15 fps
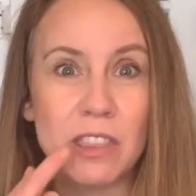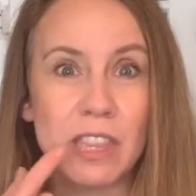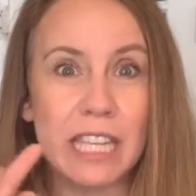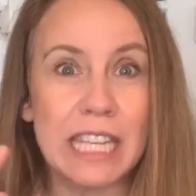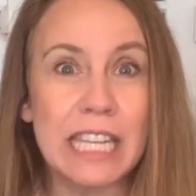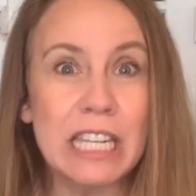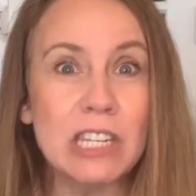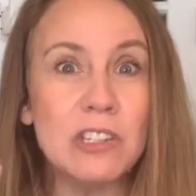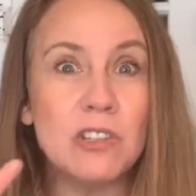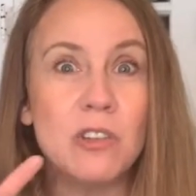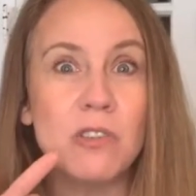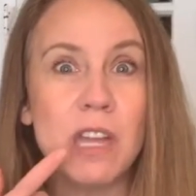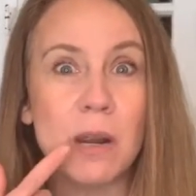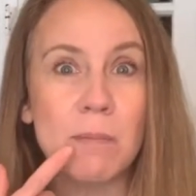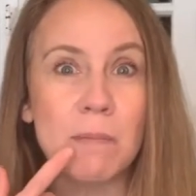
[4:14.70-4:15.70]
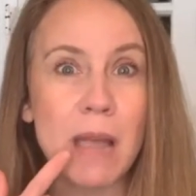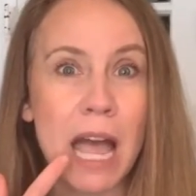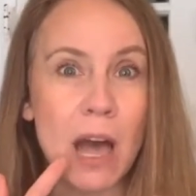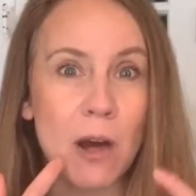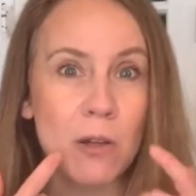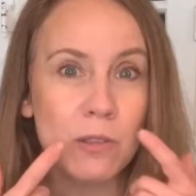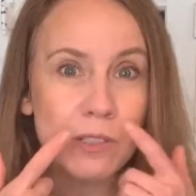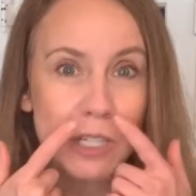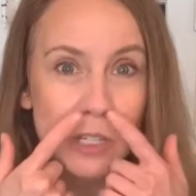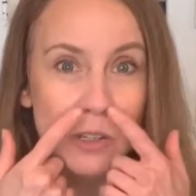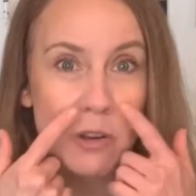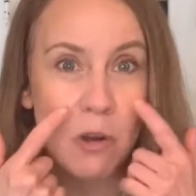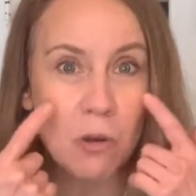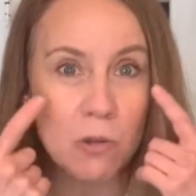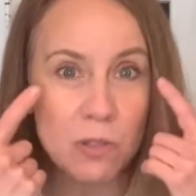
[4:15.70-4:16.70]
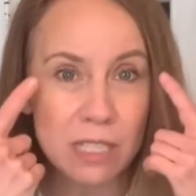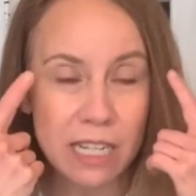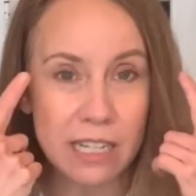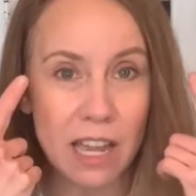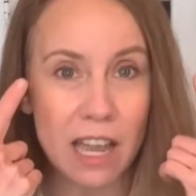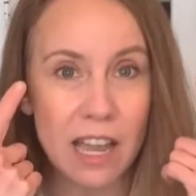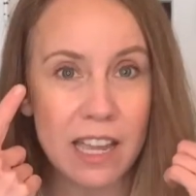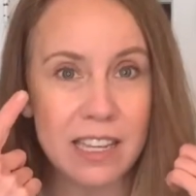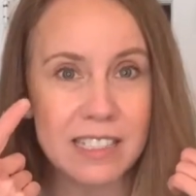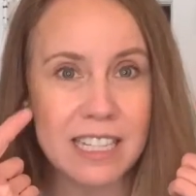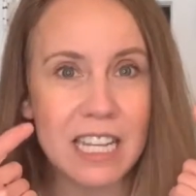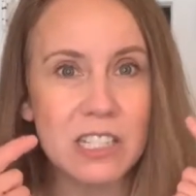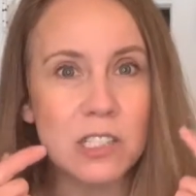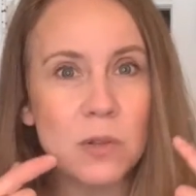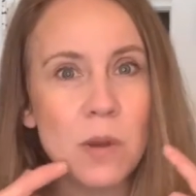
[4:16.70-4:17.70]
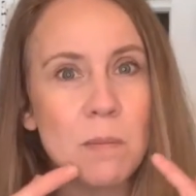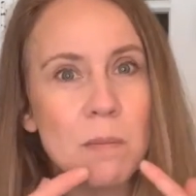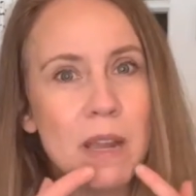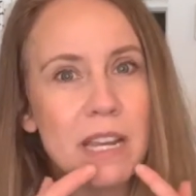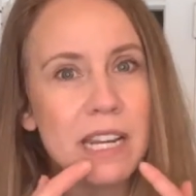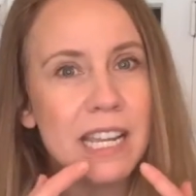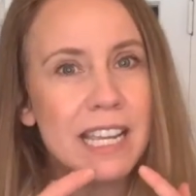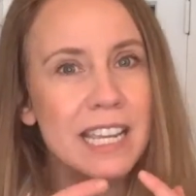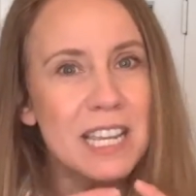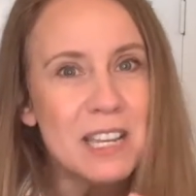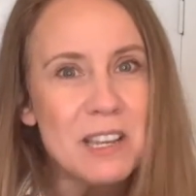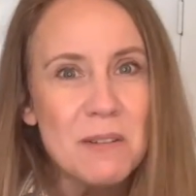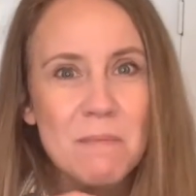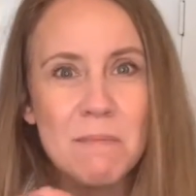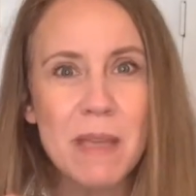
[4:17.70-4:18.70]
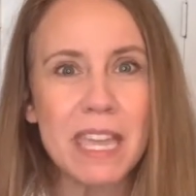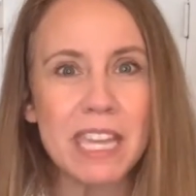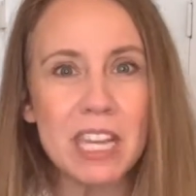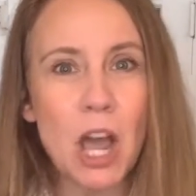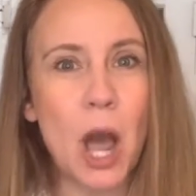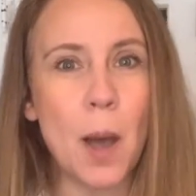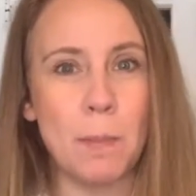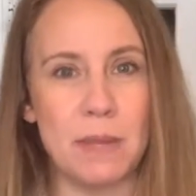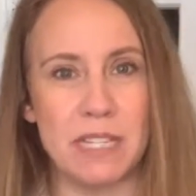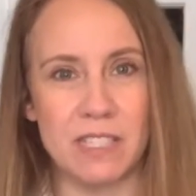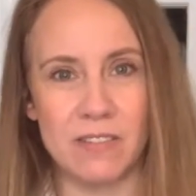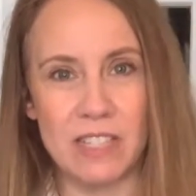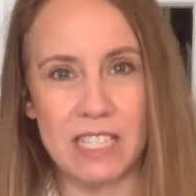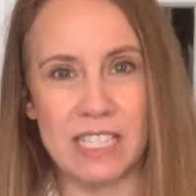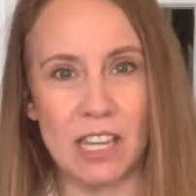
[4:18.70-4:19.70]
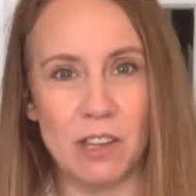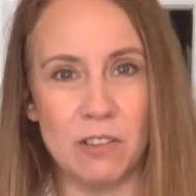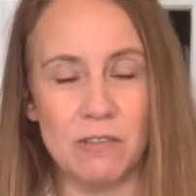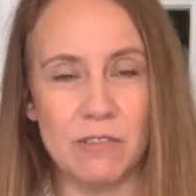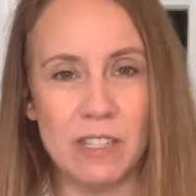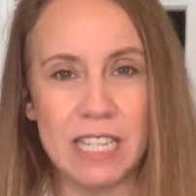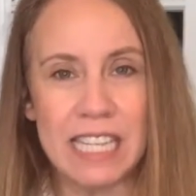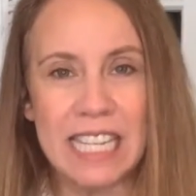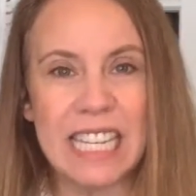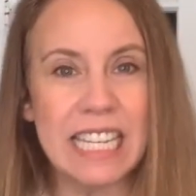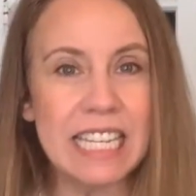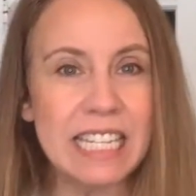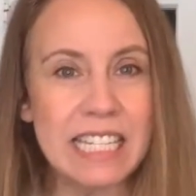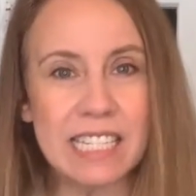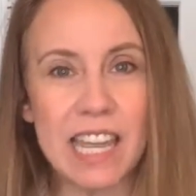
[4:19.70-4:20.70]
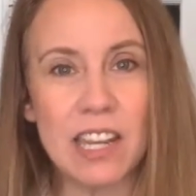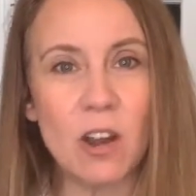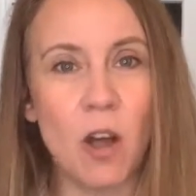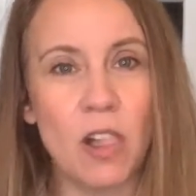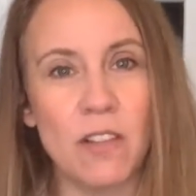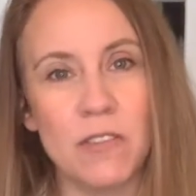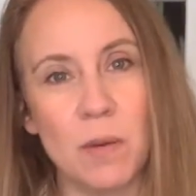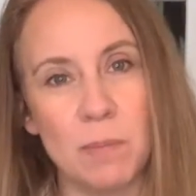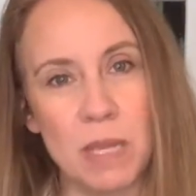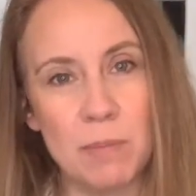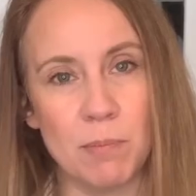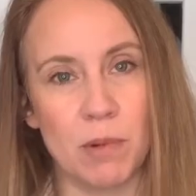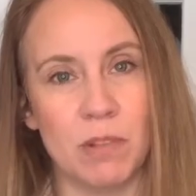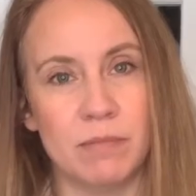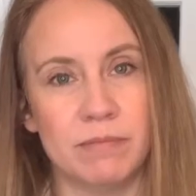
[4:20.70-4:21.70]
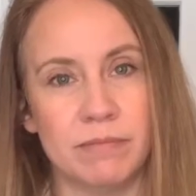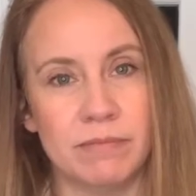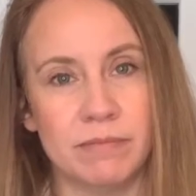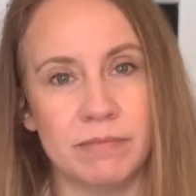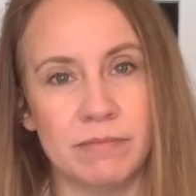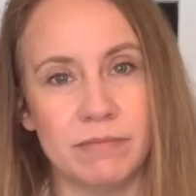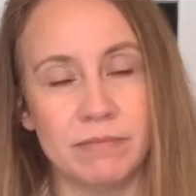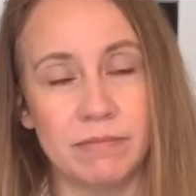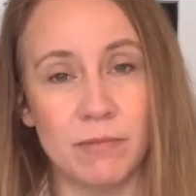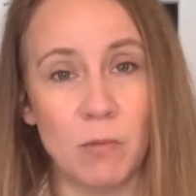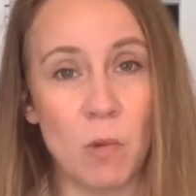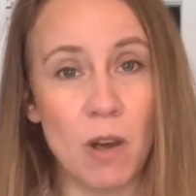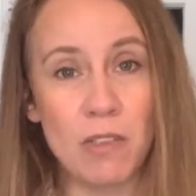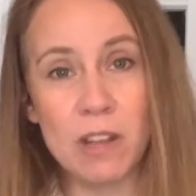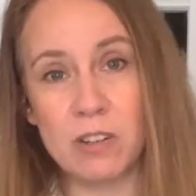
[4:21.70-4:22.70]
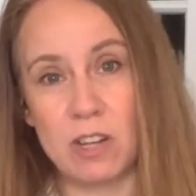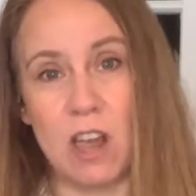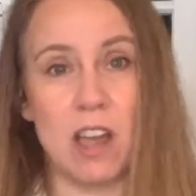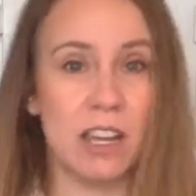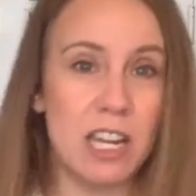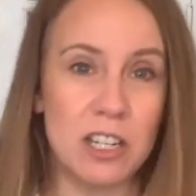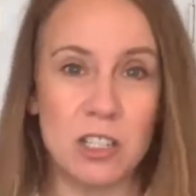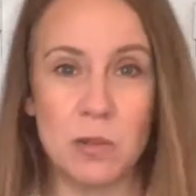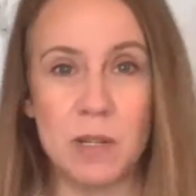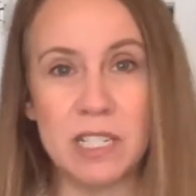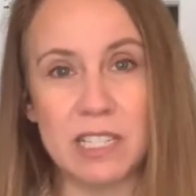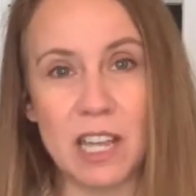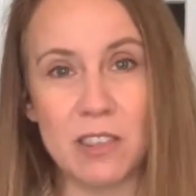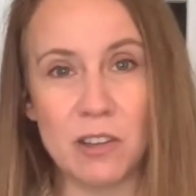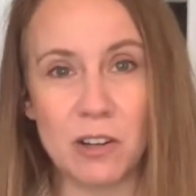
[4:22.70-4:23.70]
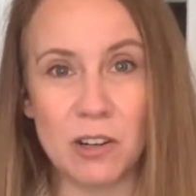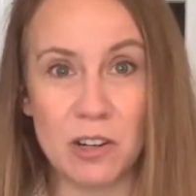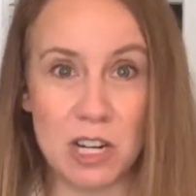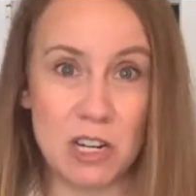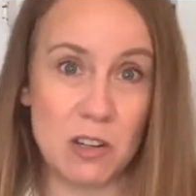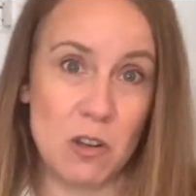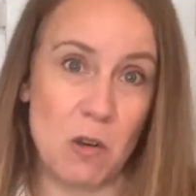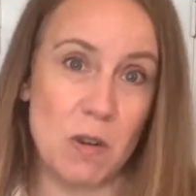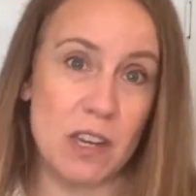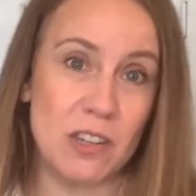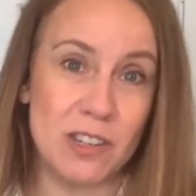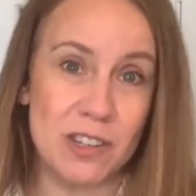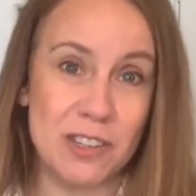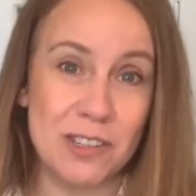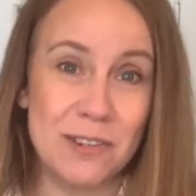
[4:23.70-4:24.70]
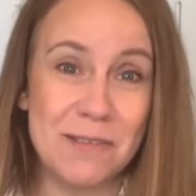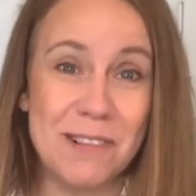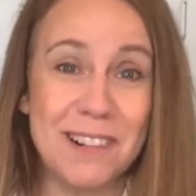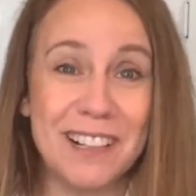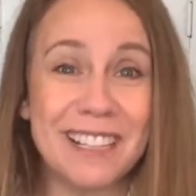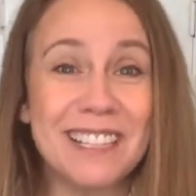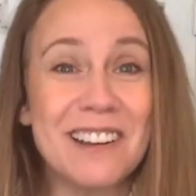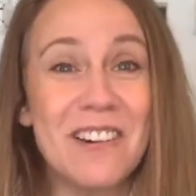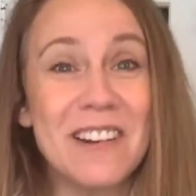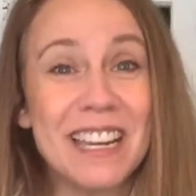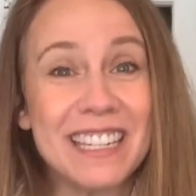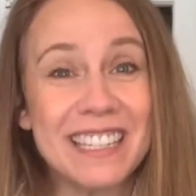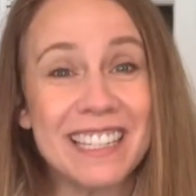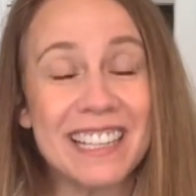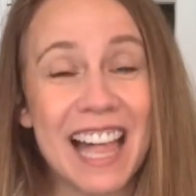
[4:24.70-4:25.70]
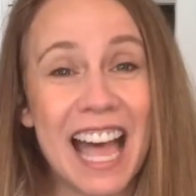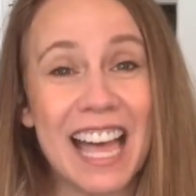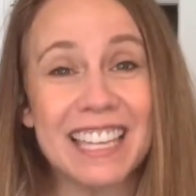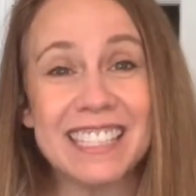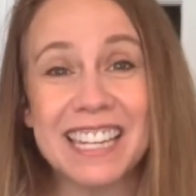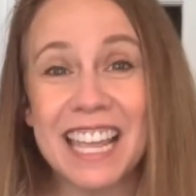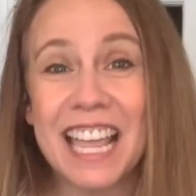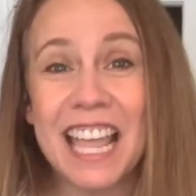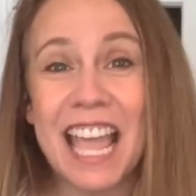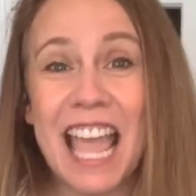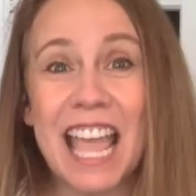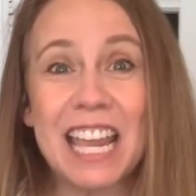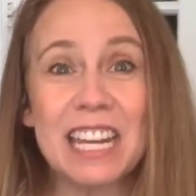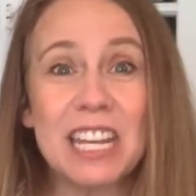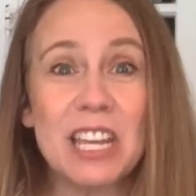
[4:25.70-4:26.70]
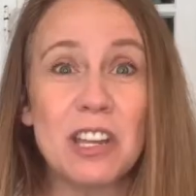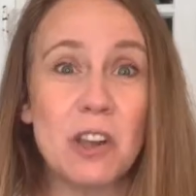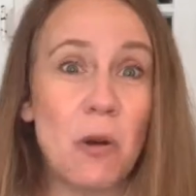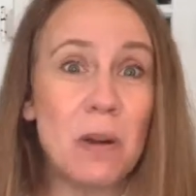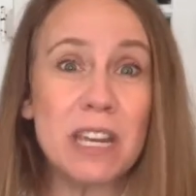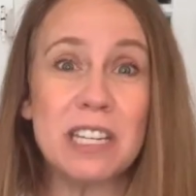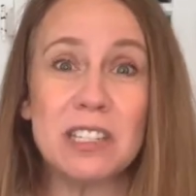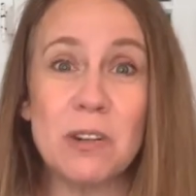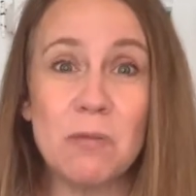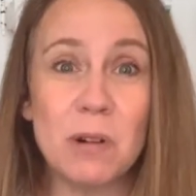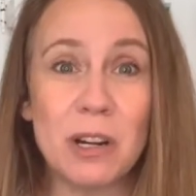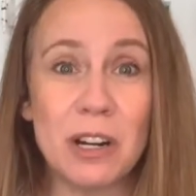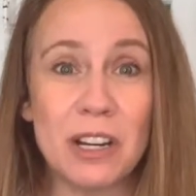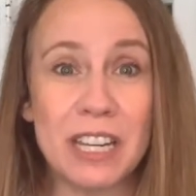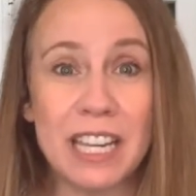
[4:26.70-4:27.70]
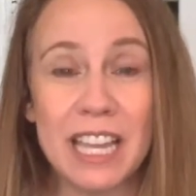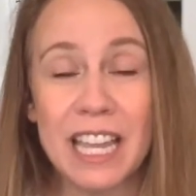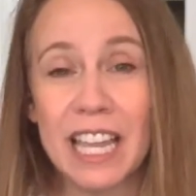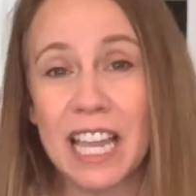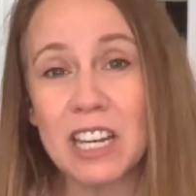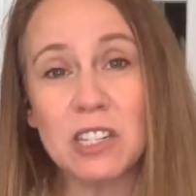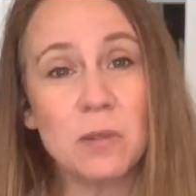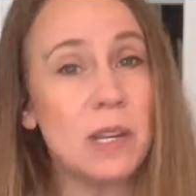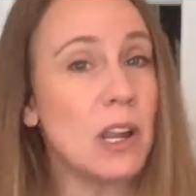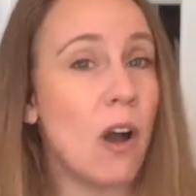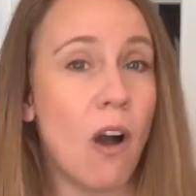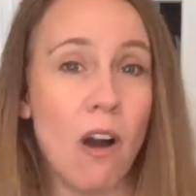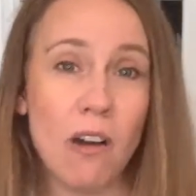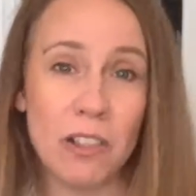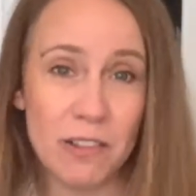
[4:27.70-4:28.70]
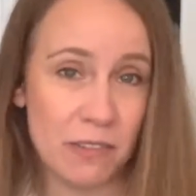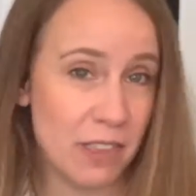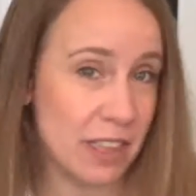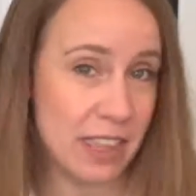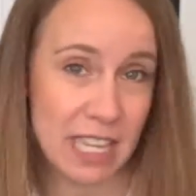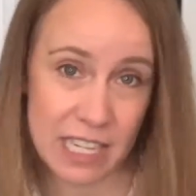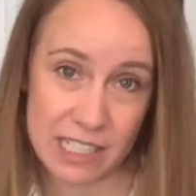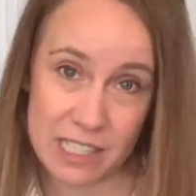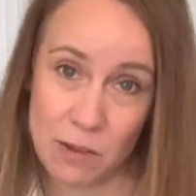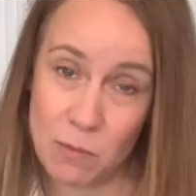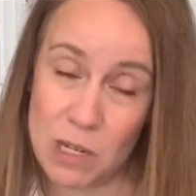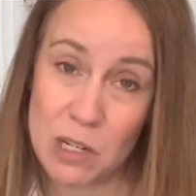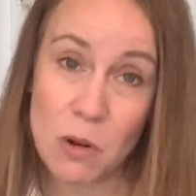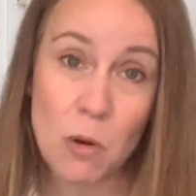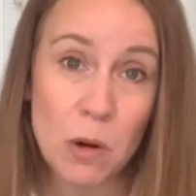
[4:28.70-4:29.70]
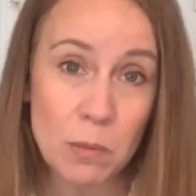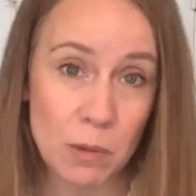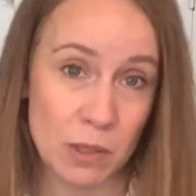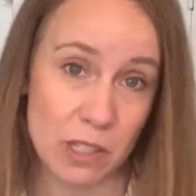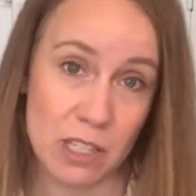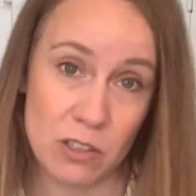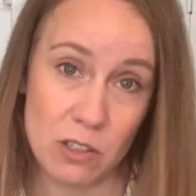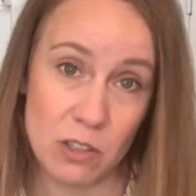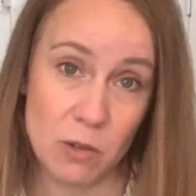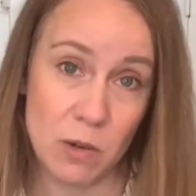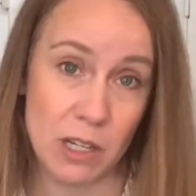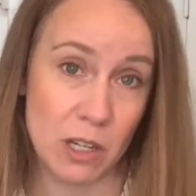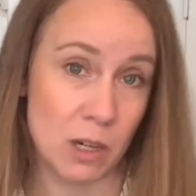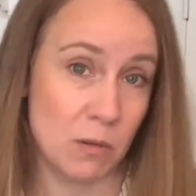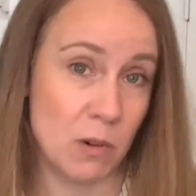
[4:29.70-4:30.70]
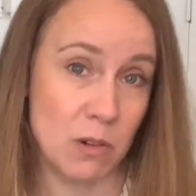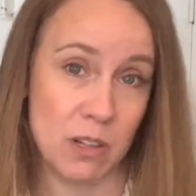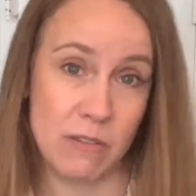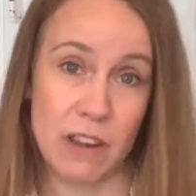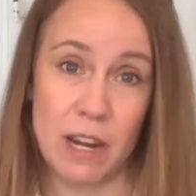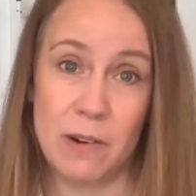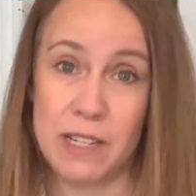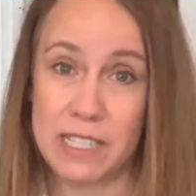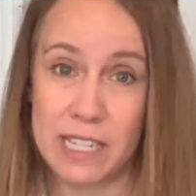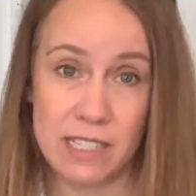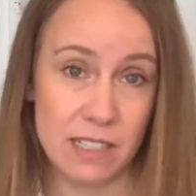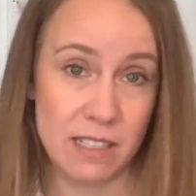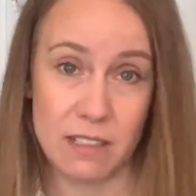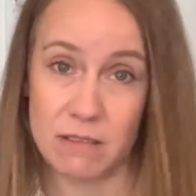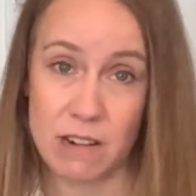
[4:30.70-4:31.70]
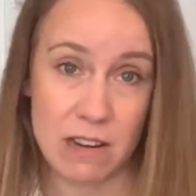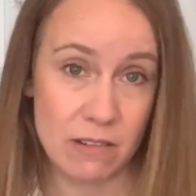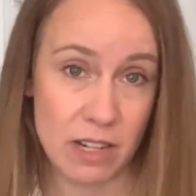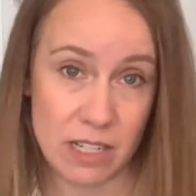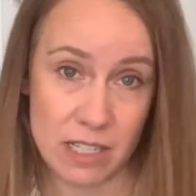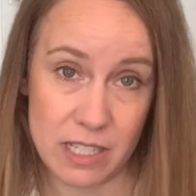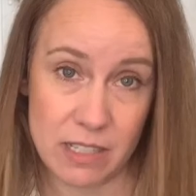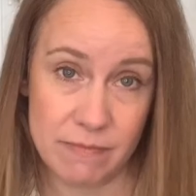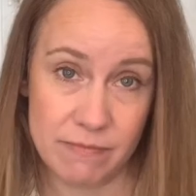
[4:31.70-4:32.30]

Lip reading: into their mouths and nose and eyes, and so it might make copies of itself inside all of the people while they're talking to each other and going to school and going to class and going to work and doing all of the things that we normally do when coronavirus isn't around us.